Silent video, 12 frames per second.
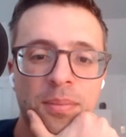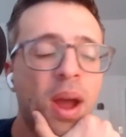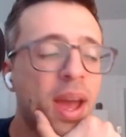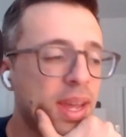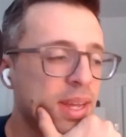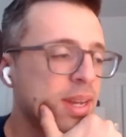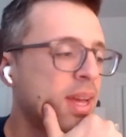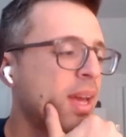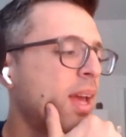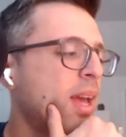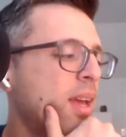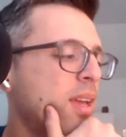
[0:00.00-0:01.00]
right. Like,
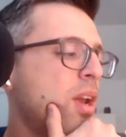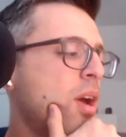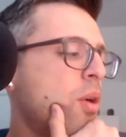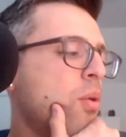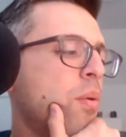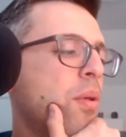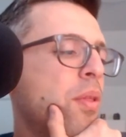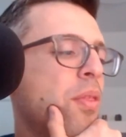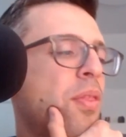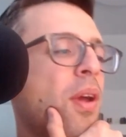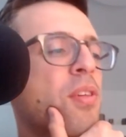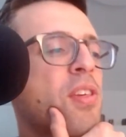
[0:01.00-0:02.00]
you know,
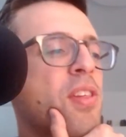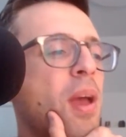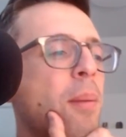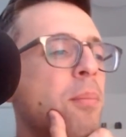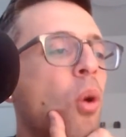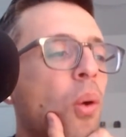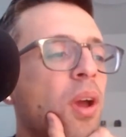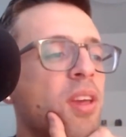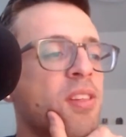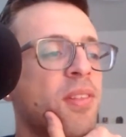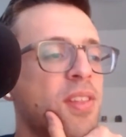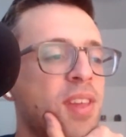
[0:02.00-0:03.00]
there's some
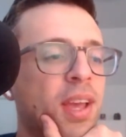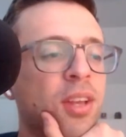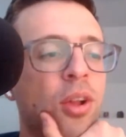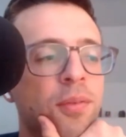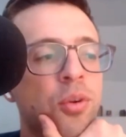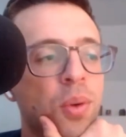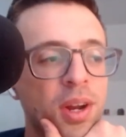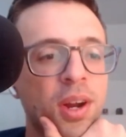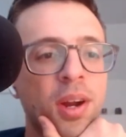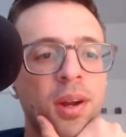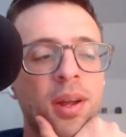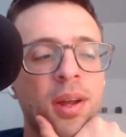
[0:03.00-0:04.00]
noise in the signal of
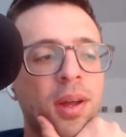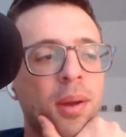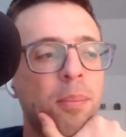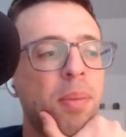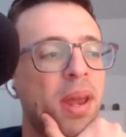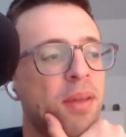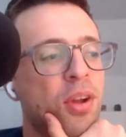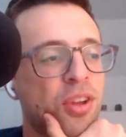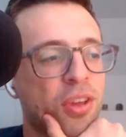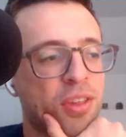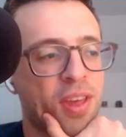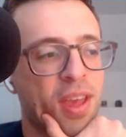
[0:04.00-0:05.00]
Twitter. But if you're
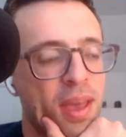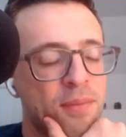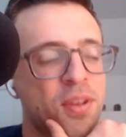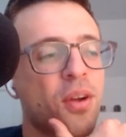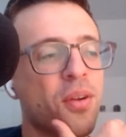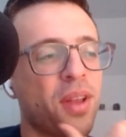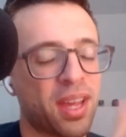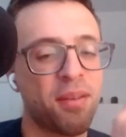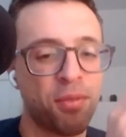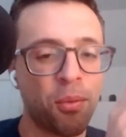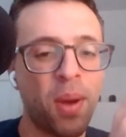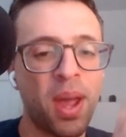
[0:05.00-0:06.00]
just like if you're like
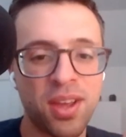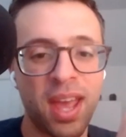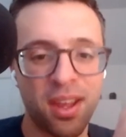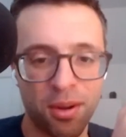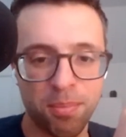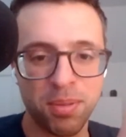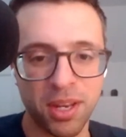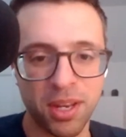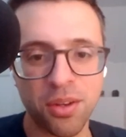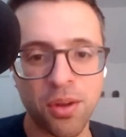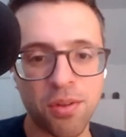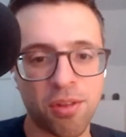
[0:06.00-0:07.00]
if the way you get your political
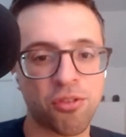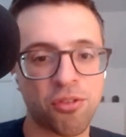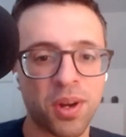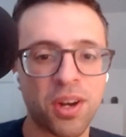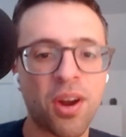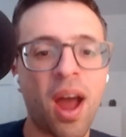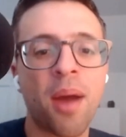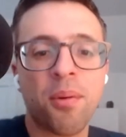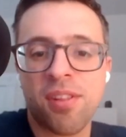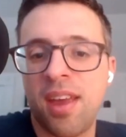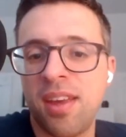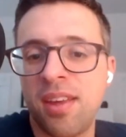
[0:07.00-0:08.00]
news is Twitter, I would
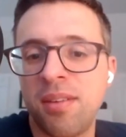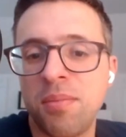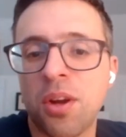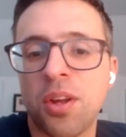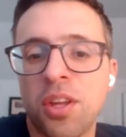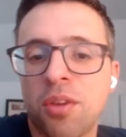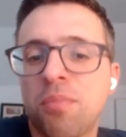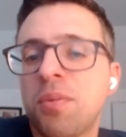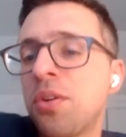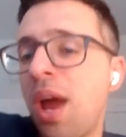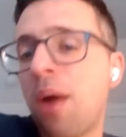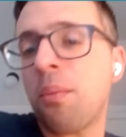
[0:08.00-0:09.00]
say you're you're
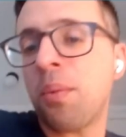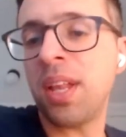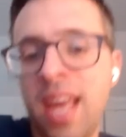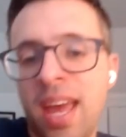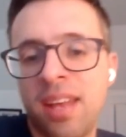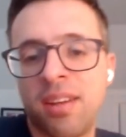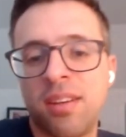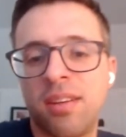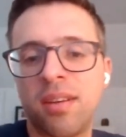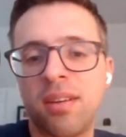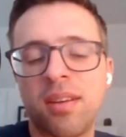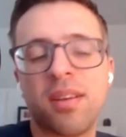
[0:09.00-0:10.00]
you're not really getting
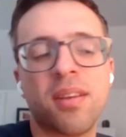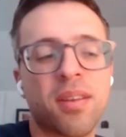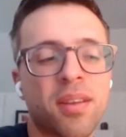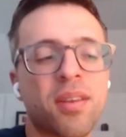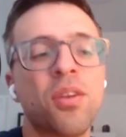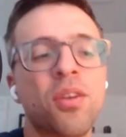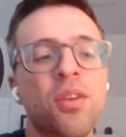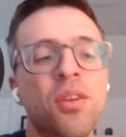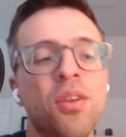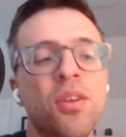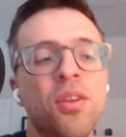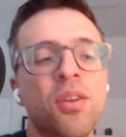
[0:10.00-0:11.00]
news
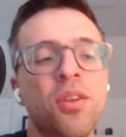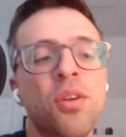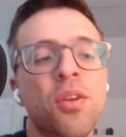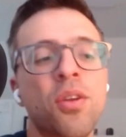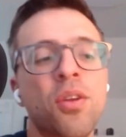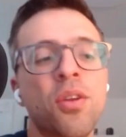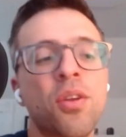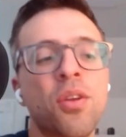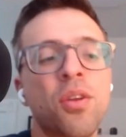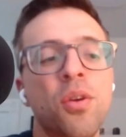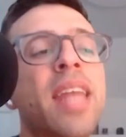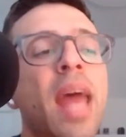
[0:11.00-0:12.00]
at a it,
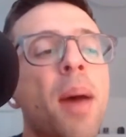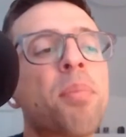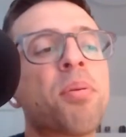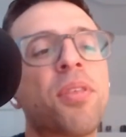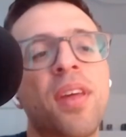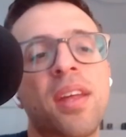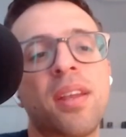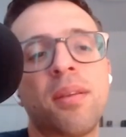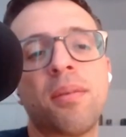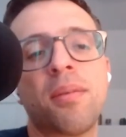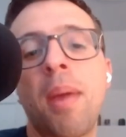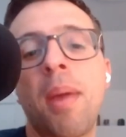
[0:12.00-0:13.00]
at a depth
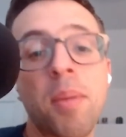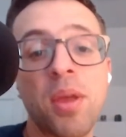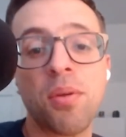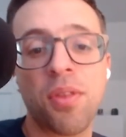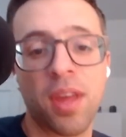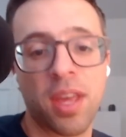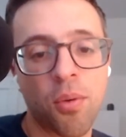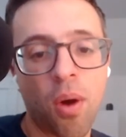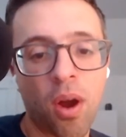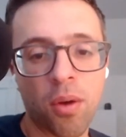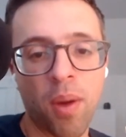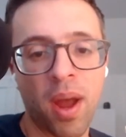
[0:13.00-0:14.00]
that maybe you think you are,
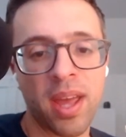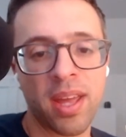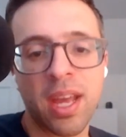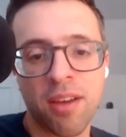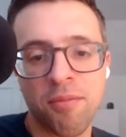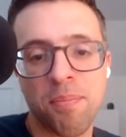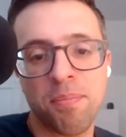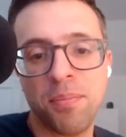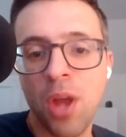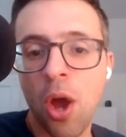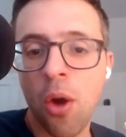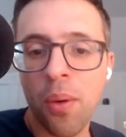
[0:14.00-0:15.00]
right? It's a feeling of
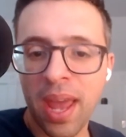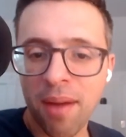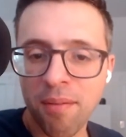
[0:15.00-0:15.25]
knowing